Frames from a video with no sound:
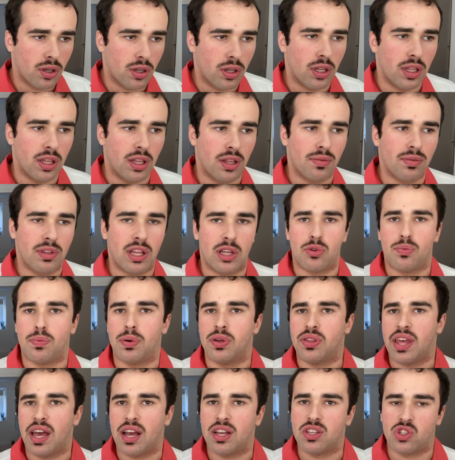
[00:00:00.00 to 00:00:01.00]
let's put
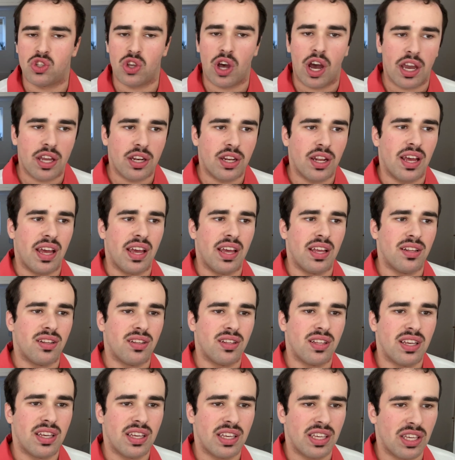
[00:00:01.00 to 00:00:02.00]
that aside,
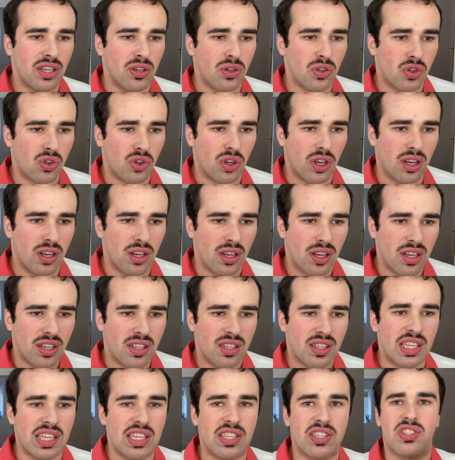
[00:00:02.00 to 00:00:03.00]
and here's
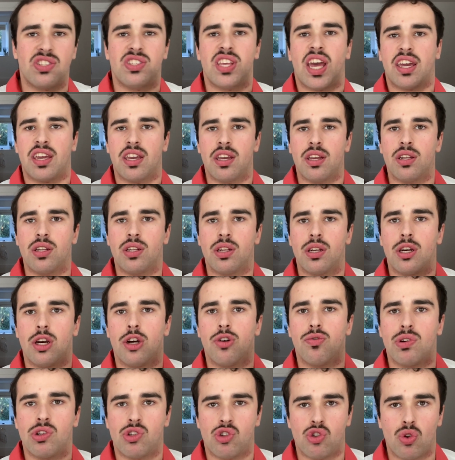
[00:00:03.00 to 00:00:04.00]
the second
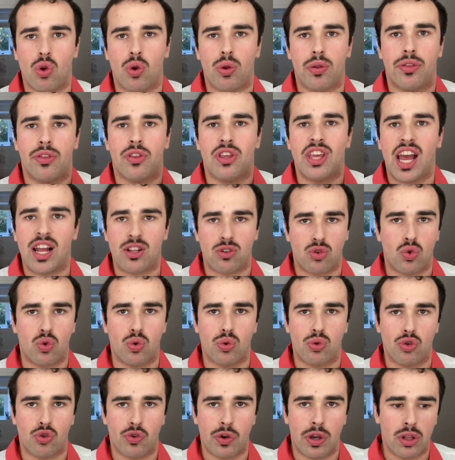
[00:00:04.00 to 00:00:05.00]
original theatrical
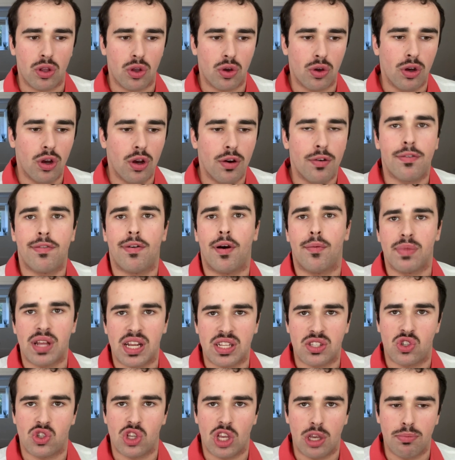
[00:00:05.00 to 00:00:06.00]
trailer from
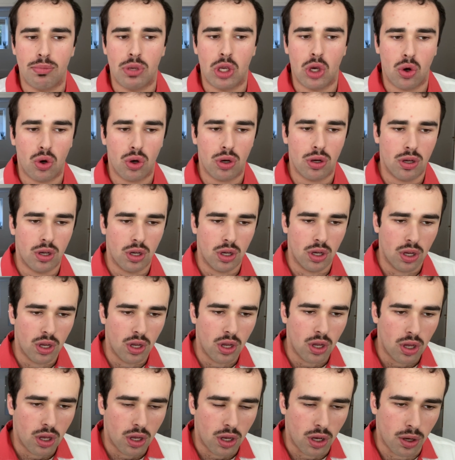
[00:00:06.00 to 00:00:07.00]
that same year.
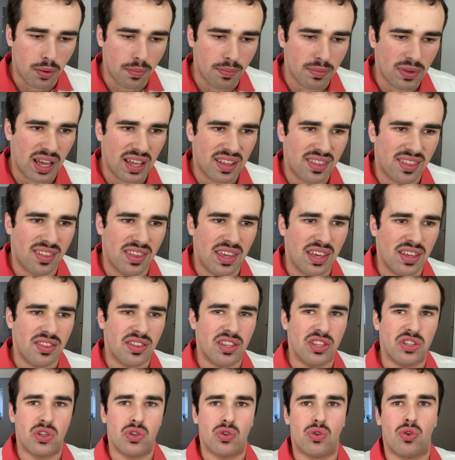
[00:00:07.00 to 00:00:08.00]
I think
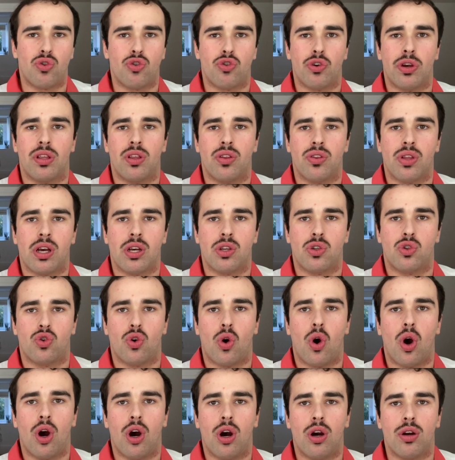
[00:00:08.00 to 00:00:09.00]
this is the trailer that I
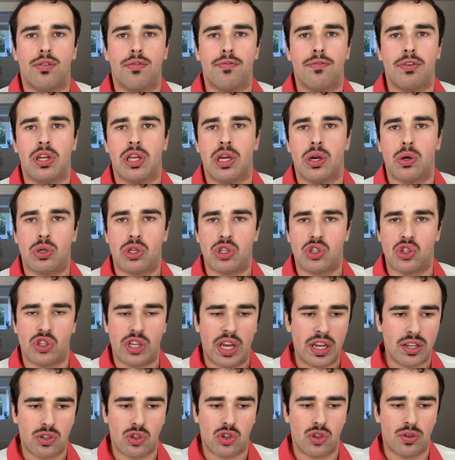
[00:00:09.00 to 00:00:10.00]
saw on video
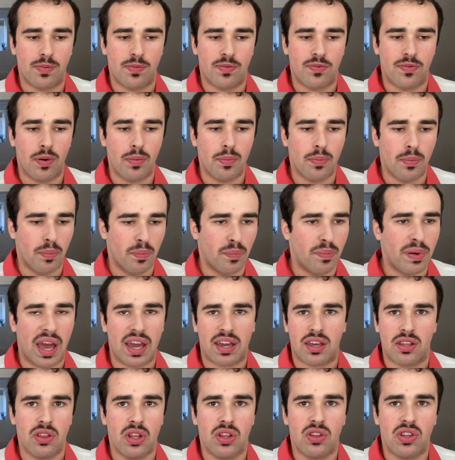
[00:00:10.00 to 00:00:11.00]
cassettes from
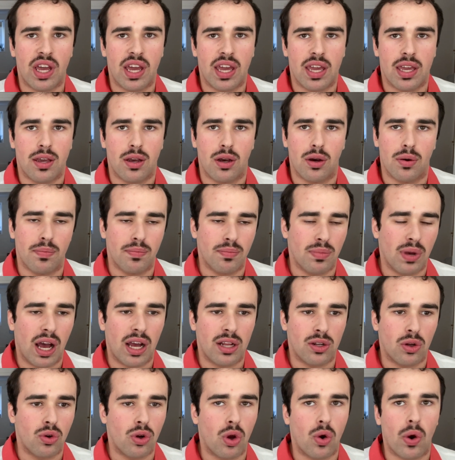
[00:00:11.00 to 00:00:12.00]
back in the day. I
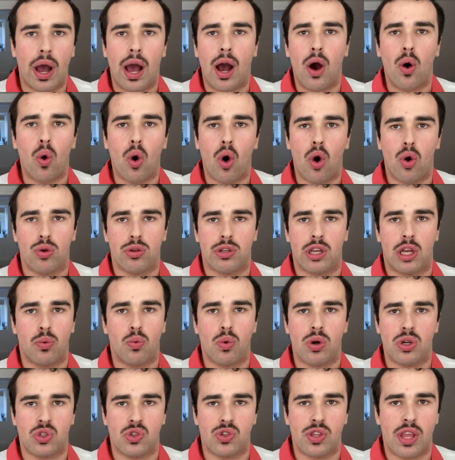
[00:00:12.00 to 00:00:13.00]
don't know how old I
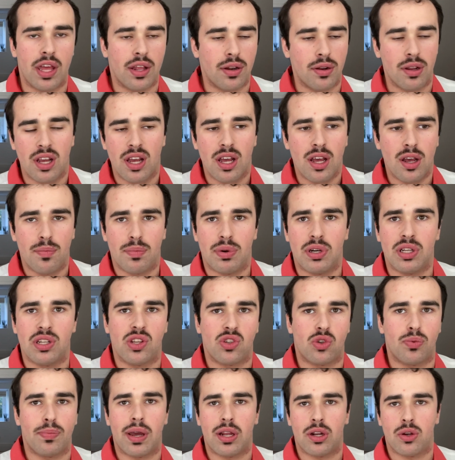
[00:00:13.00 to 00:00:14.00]
was then, but it
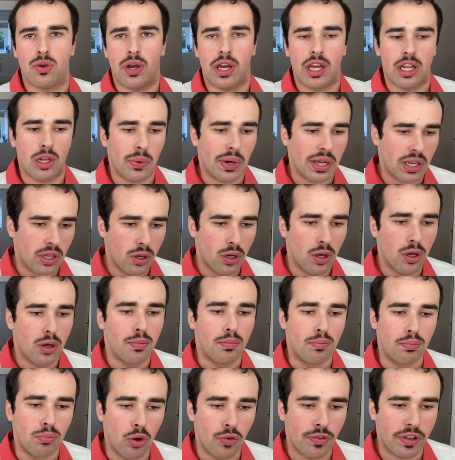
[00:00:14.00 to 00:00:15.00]
doesn't matter. Anyway,
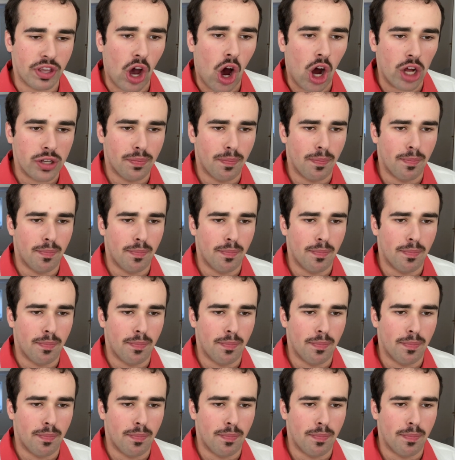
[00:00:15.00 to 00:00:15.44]
moving on.